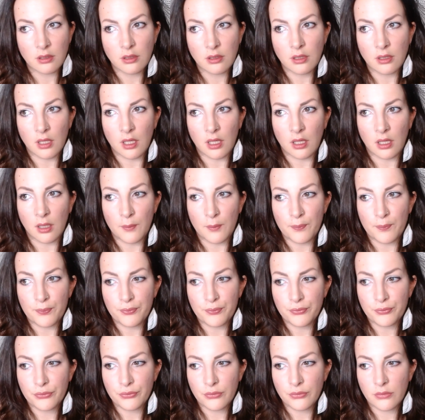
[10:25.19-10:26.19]

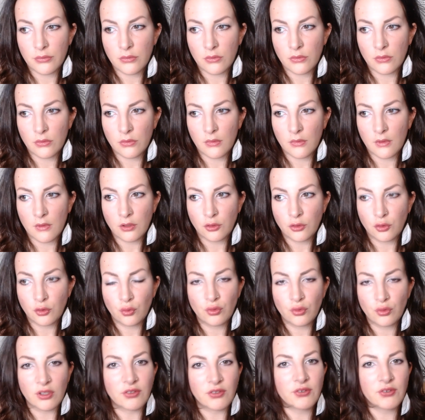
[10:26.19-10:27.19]

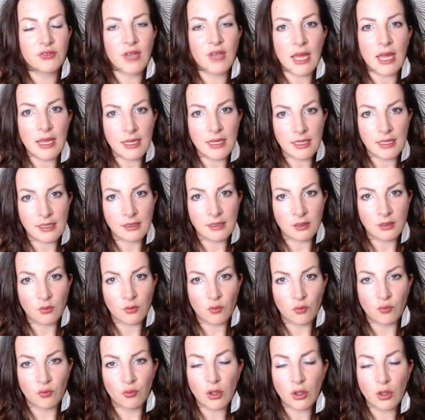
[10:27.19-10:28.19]
to decide
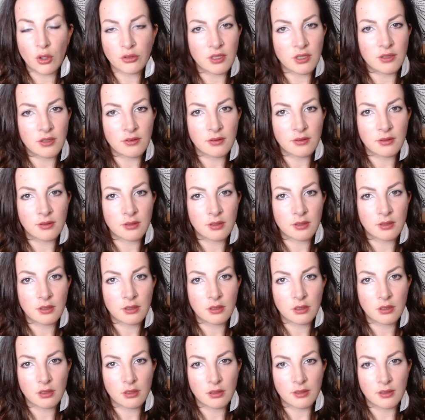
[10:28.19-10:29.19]
what is
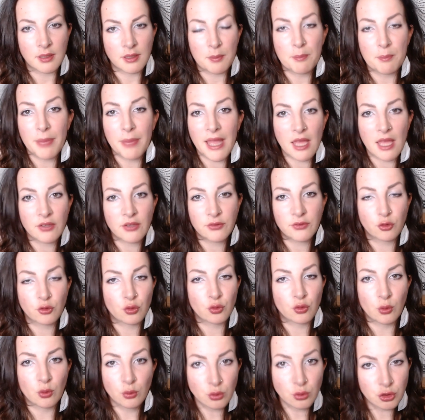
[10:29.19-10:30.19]
the best
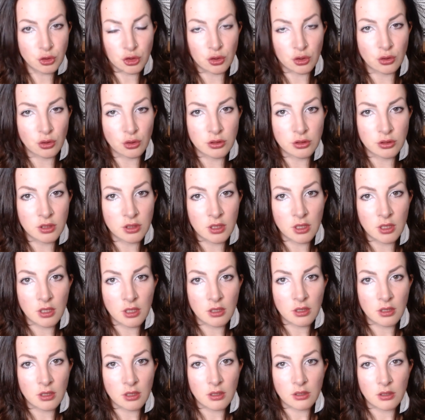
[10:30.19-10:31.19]
solution,
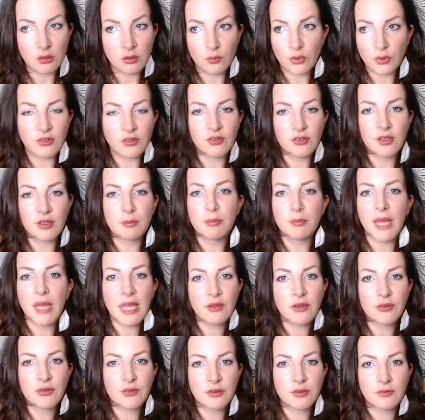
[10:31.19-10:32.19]
what is the
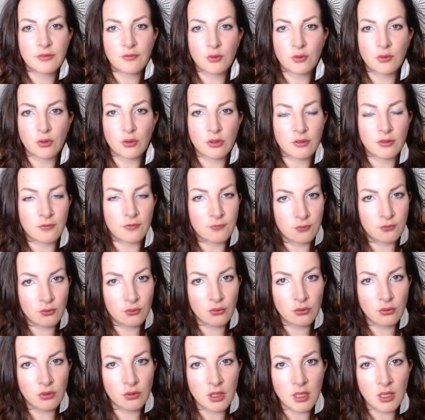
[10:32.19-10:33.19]
best for the
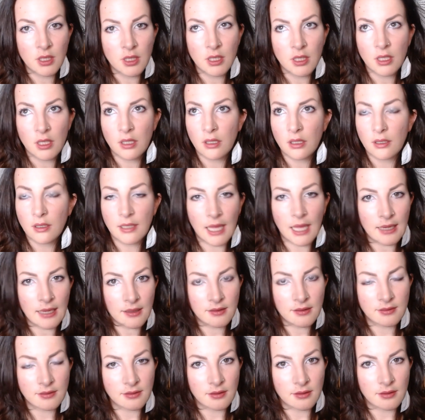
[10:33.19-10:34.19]
full
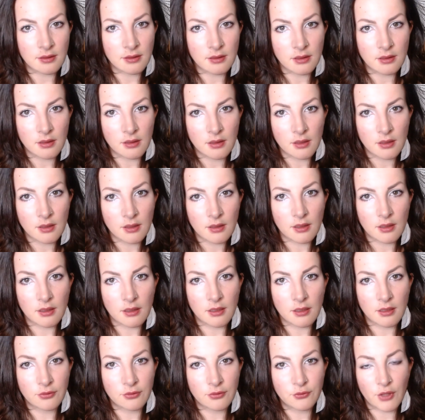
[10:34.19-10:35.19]
galaxy.
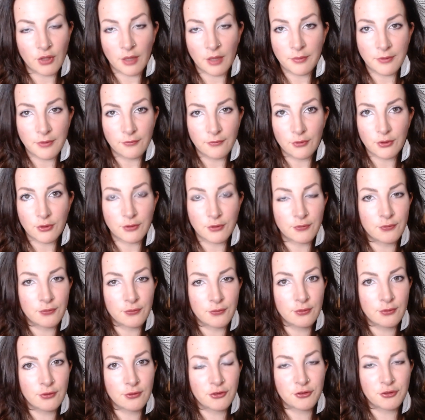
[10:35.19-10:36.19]
I mean, for the
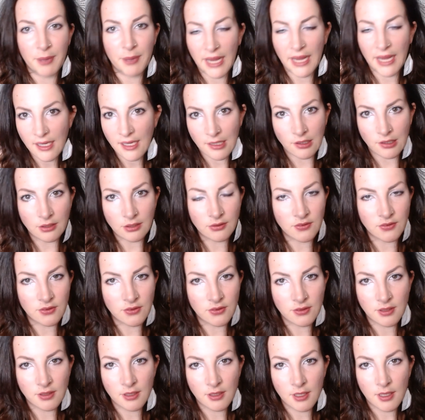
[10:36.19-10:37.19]
full
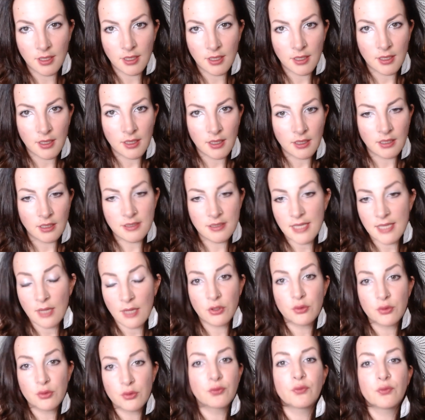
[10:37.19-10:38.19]
space. It's like
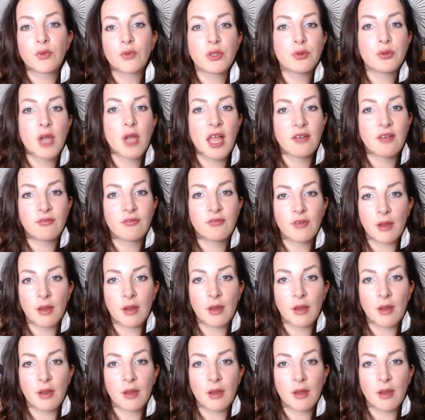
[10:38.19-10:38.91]
when you have